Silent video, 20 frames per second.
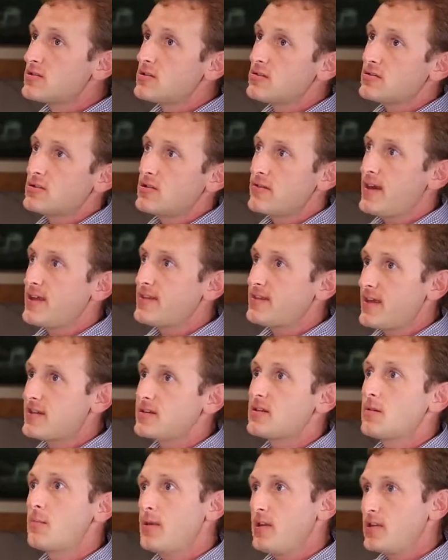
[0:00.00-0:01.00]
So
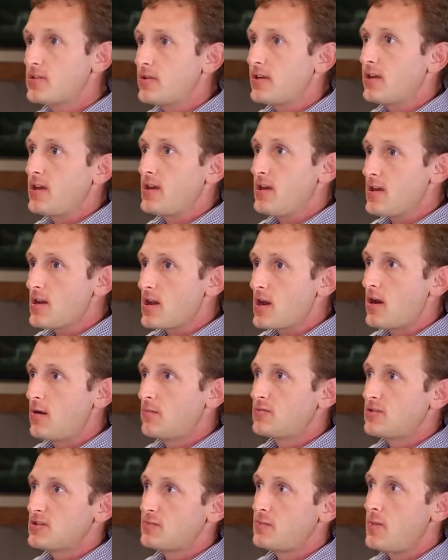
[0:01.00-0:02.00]
that's a bit tricky,
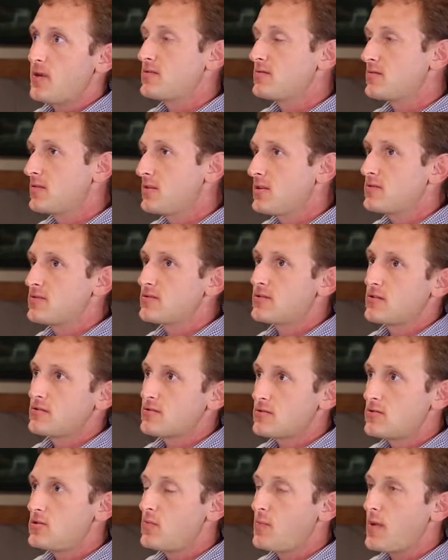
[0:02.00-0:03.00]
just based on insurance
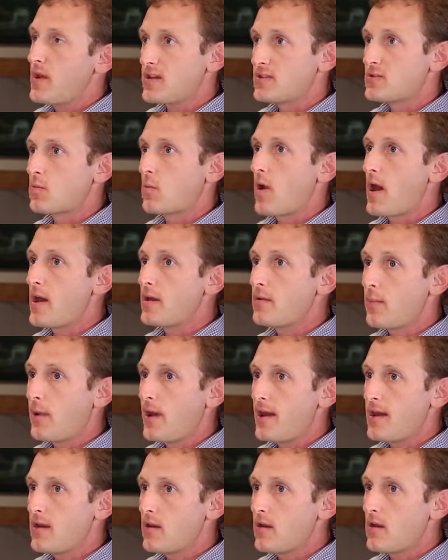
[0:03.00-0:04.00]
and who pays what.
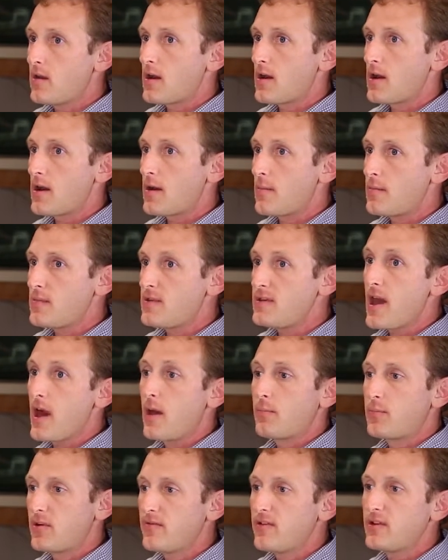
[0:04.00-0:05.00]
But
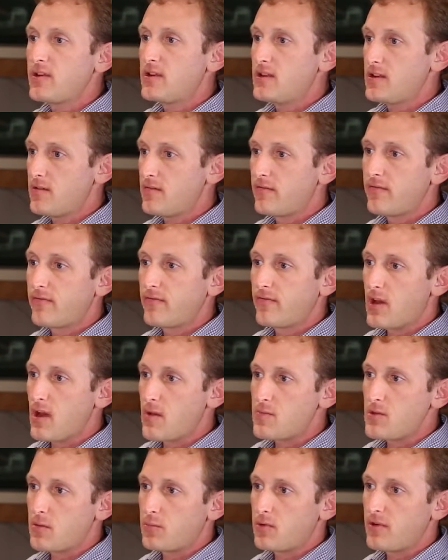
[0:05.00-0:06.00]
preventative.
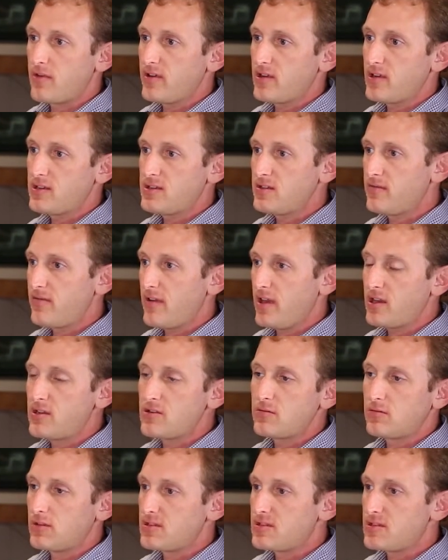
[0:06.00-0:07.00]
Your preventative
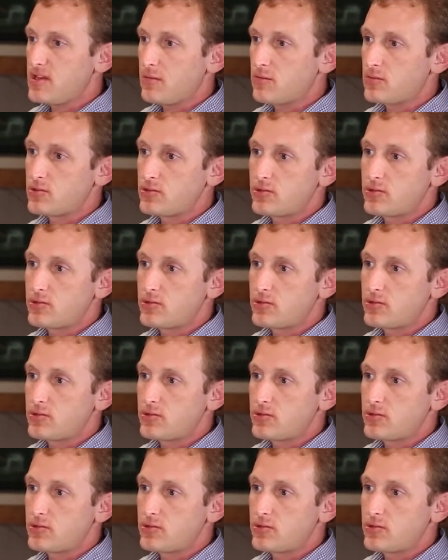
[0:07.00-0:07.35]
annual exam